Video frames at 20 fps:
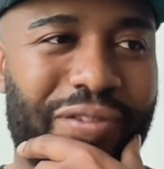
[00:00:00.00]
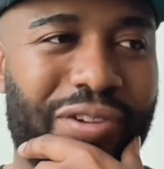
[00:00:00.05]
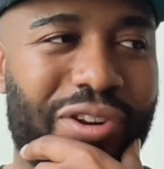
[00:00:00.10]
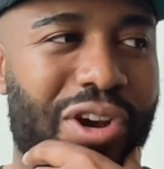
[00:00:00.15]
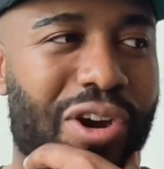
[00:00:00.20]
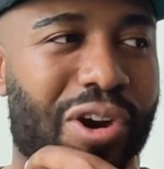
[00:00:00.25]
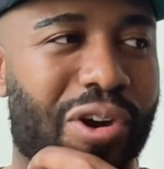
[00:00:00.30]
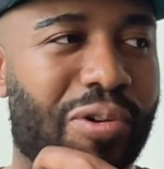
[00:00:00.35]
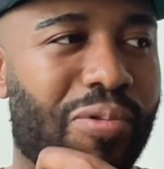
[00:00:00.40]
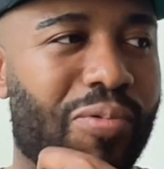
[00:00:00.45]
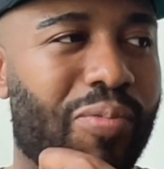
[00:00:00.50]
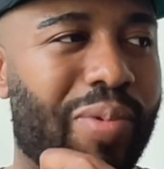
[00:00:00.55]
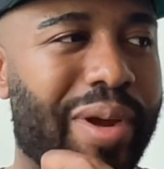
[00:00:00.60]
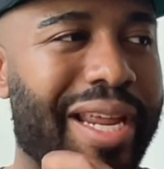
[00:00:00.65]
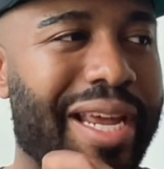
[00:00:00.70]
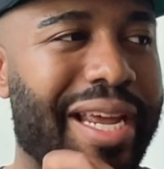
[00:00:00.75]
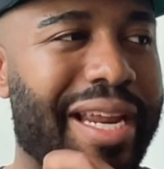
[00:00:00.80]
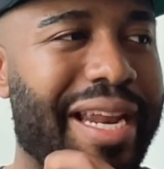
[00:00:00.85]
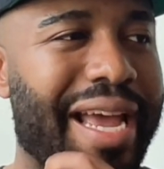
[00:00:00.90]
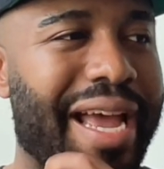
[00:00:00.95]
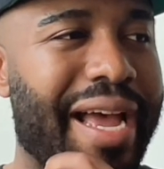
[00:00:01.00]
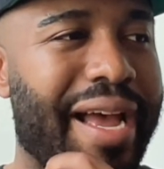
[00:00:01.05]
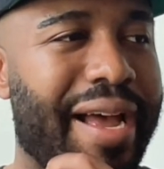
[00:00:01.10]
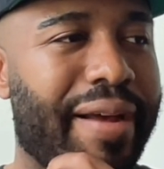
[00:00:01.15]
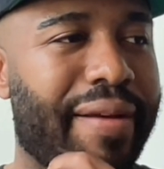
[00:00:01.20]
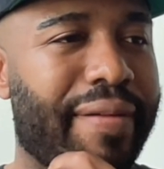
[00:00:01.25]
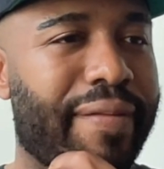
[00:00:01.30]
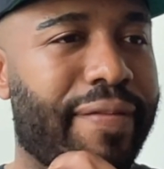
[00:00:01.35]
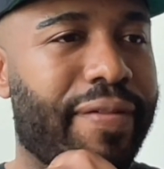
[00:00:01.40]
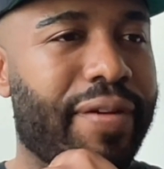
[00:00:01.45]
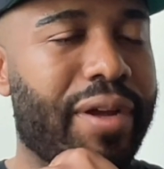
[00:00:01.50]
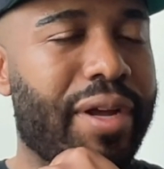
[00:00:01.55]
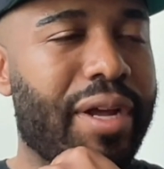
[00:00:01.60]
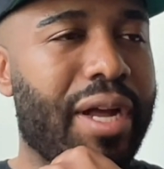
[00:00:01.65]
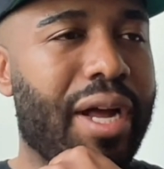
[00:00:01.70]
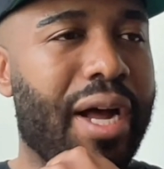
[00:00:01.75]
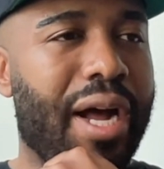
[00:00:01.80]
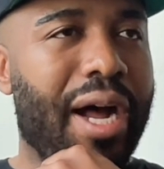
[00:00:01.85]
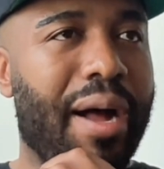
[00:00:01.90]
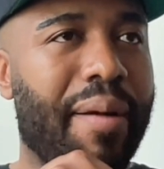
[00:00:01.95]
We didn't have
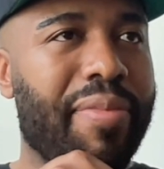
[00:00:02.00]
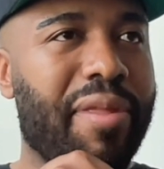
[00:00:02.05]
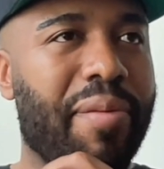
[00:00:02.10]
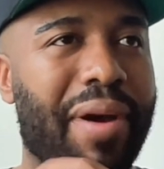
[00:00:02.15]
the